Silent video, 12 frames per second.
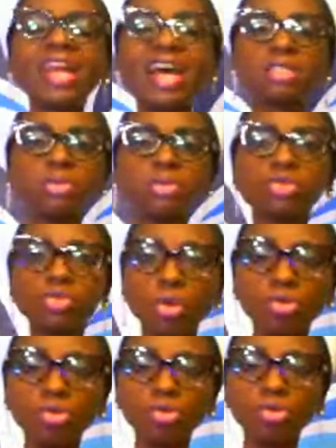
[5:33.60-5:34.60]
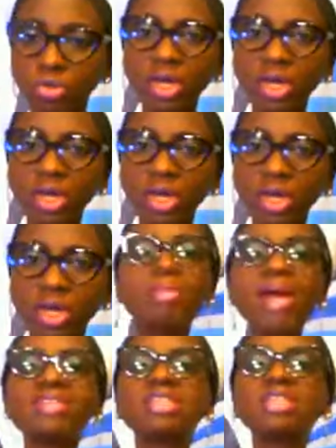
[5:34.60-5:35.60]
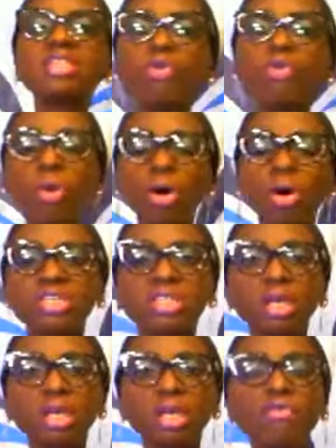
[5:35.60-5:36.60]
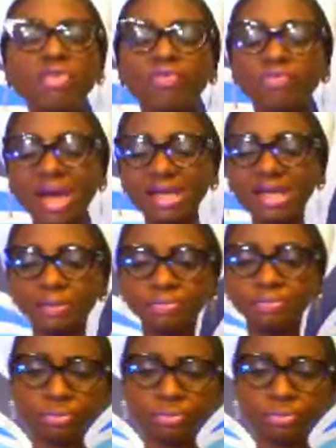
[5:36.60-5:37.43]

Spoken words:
has been so good. He's a merciful God. He's a loving Father.